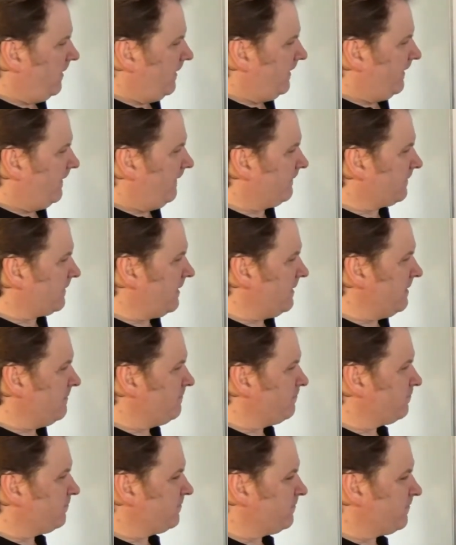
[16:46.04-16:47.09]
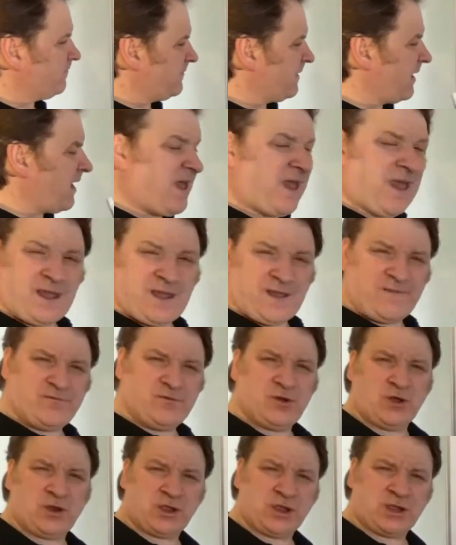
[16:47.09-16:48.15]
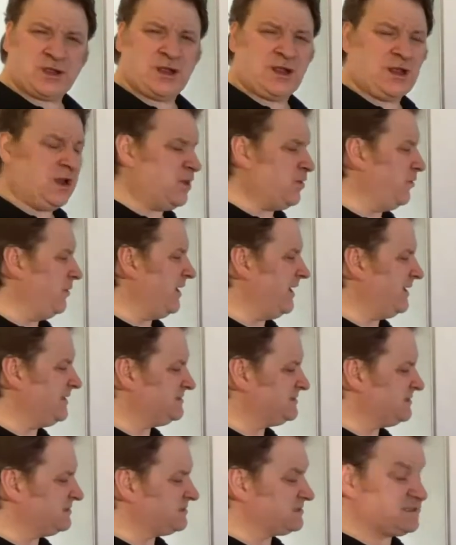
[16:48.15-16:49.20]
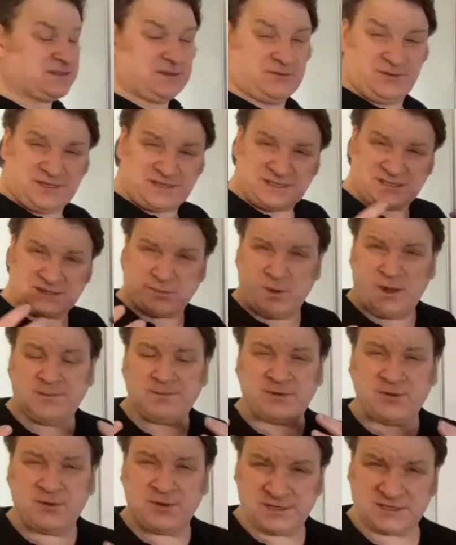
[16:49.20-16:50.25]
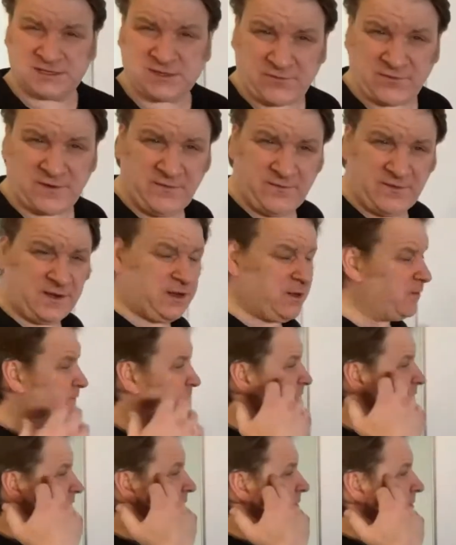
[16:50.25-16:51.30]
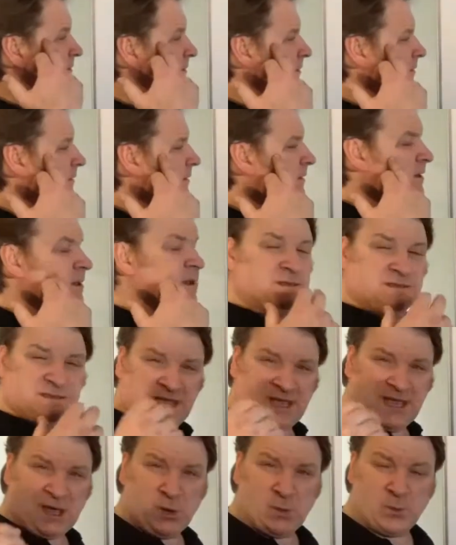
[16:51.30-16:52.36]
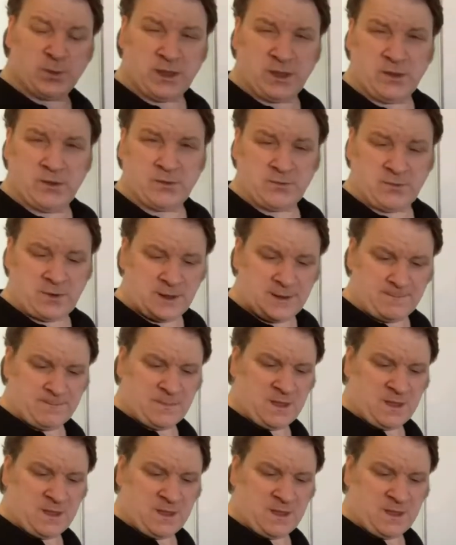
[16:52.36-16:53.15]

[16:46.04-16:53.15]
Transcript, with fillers: Okay, they ha haven't got a clue it exists. So this is why I'm doing this free video for you to help you, right?